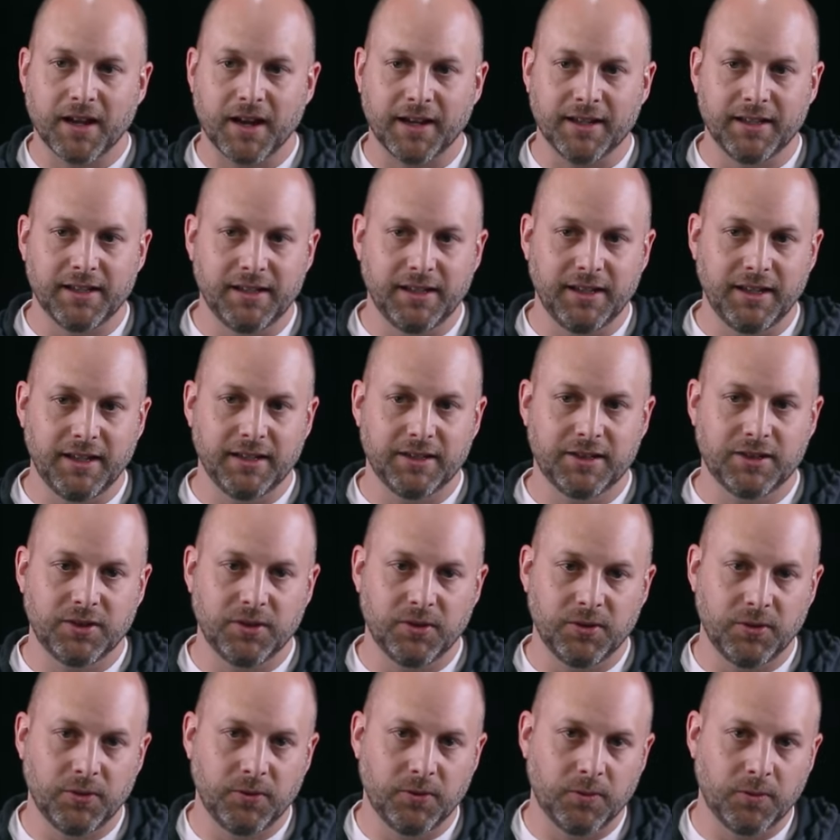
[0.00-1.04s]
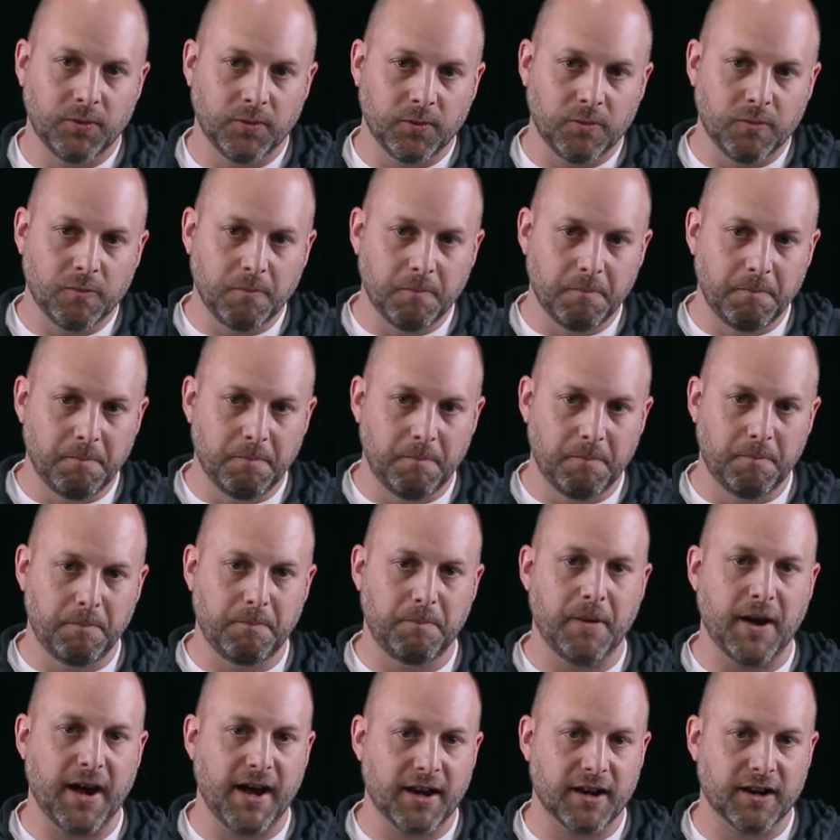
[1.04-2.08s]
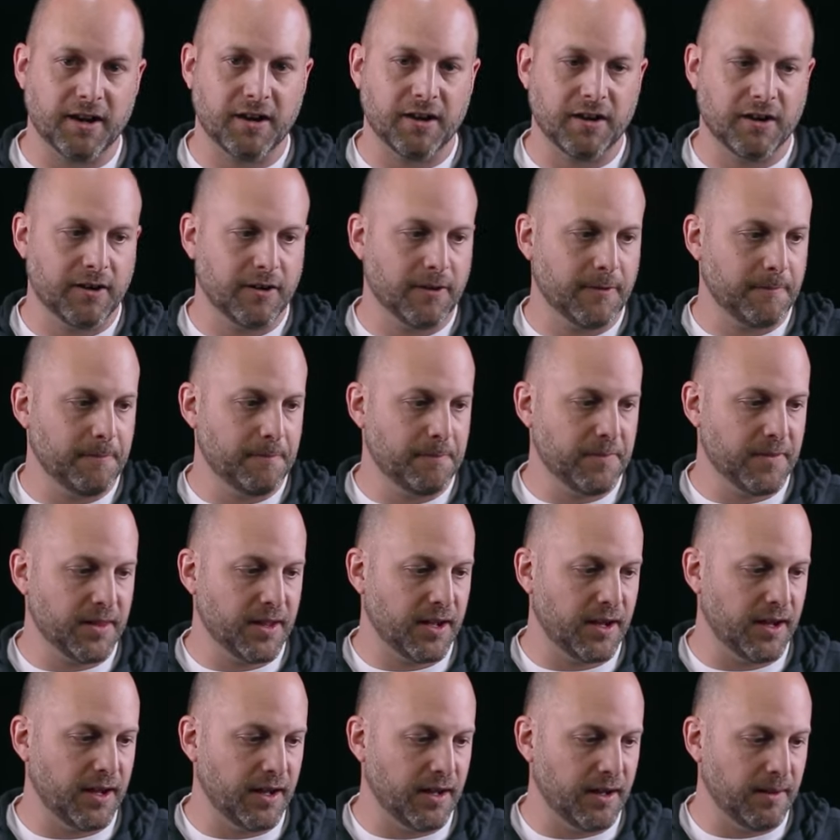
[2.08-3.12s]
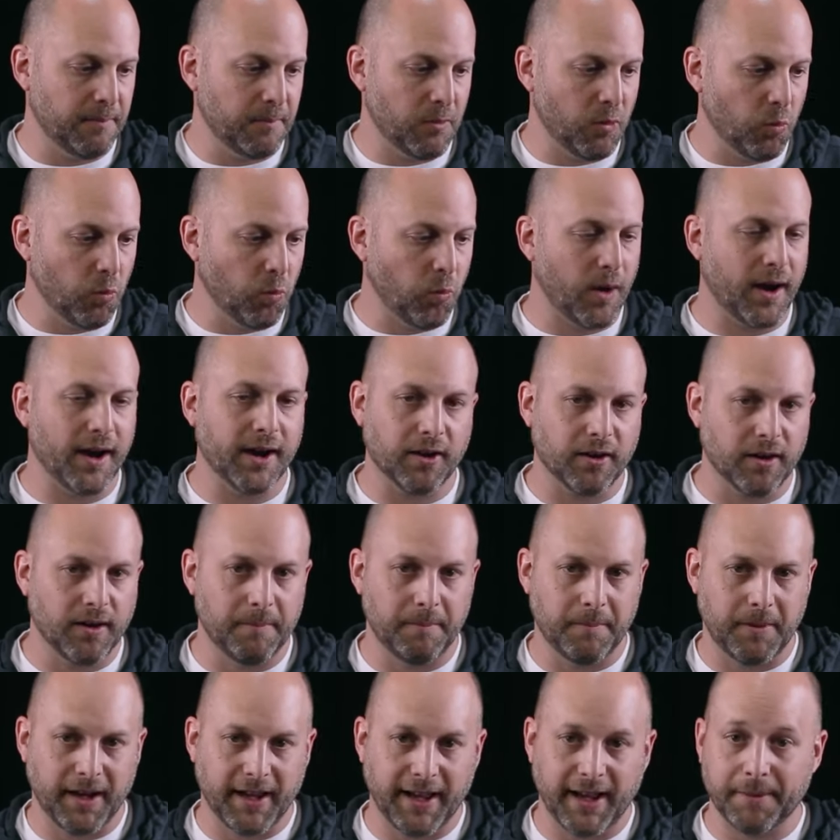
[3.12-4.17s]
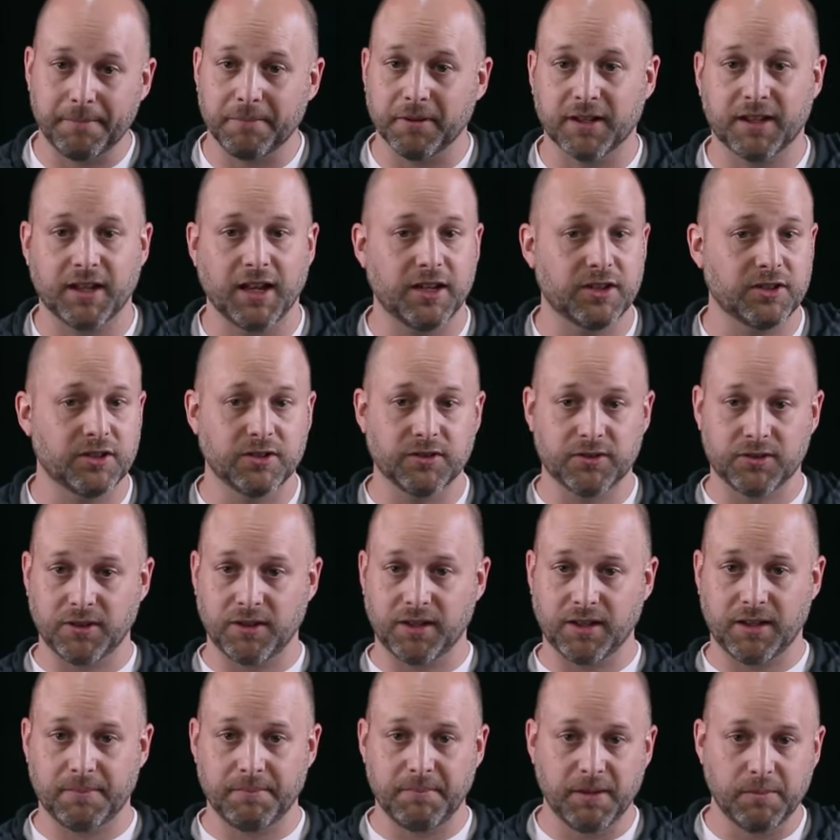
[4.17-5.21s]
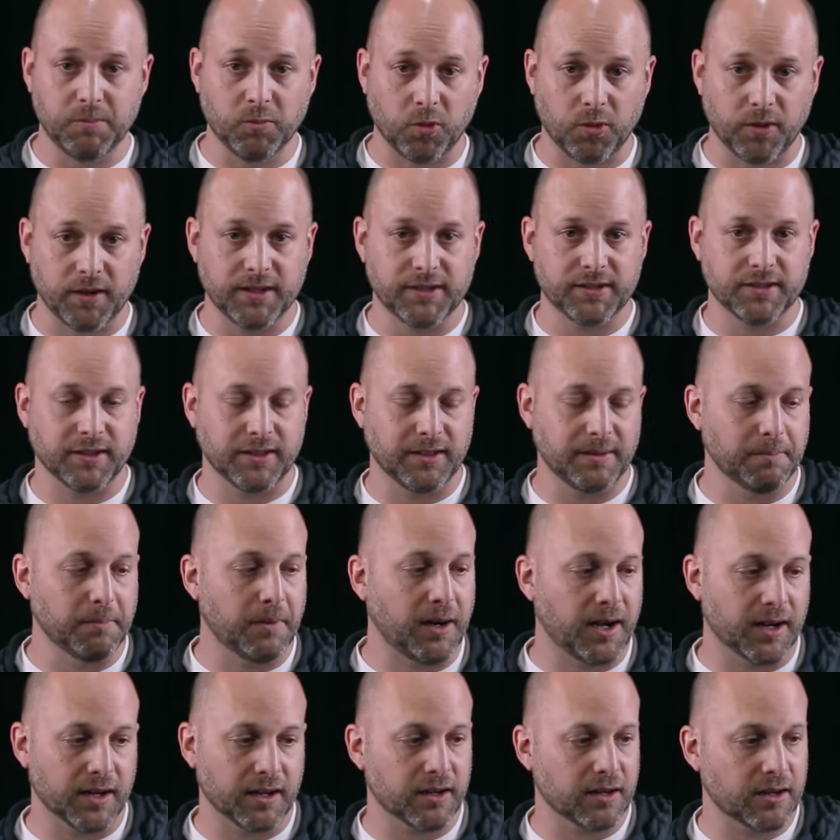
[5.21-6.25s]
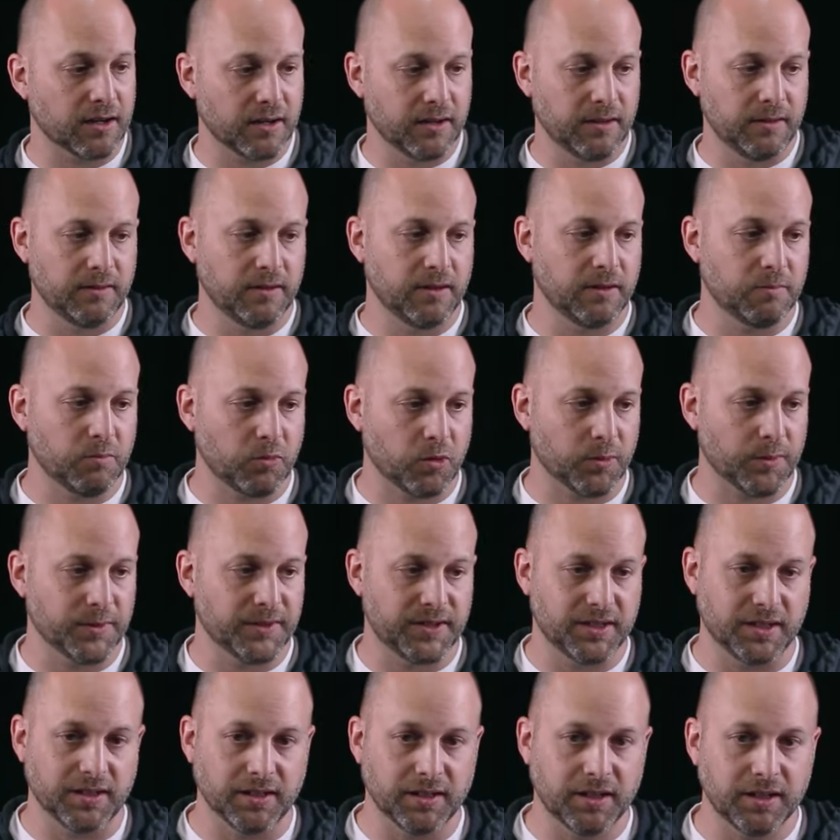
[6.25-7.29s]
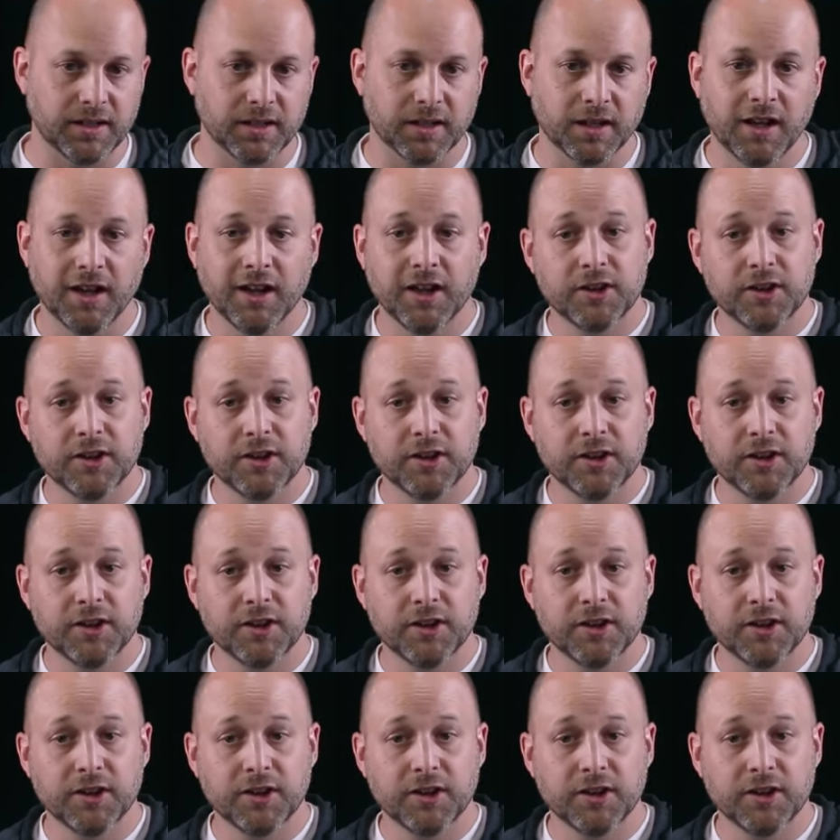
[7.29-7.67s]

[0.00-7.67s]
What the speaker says: I need to better wire up my applications so they can be more easily monitored and more resilient.